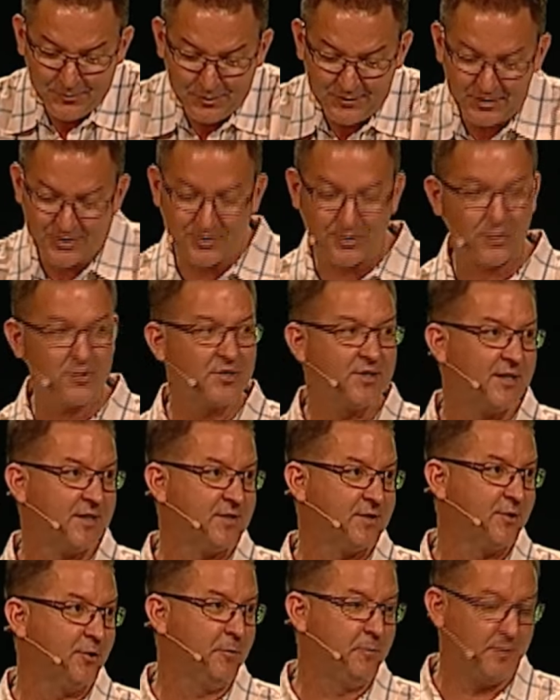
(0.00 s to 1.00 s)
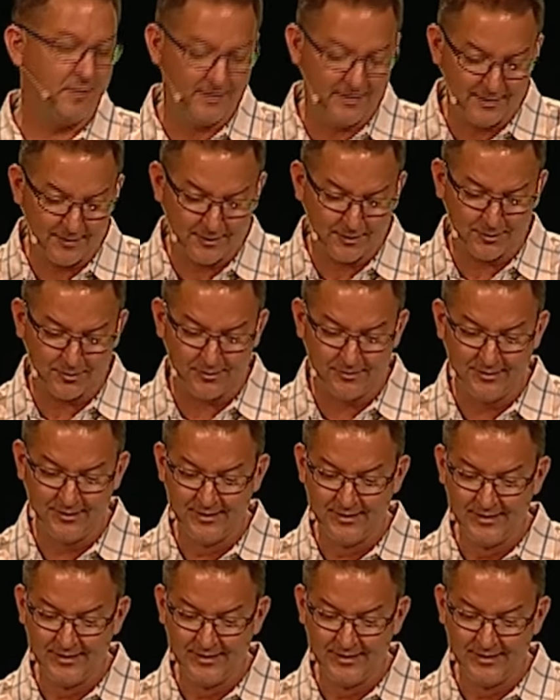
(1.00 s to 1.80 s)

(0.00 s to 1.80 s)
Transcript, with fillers: when the church gets too political.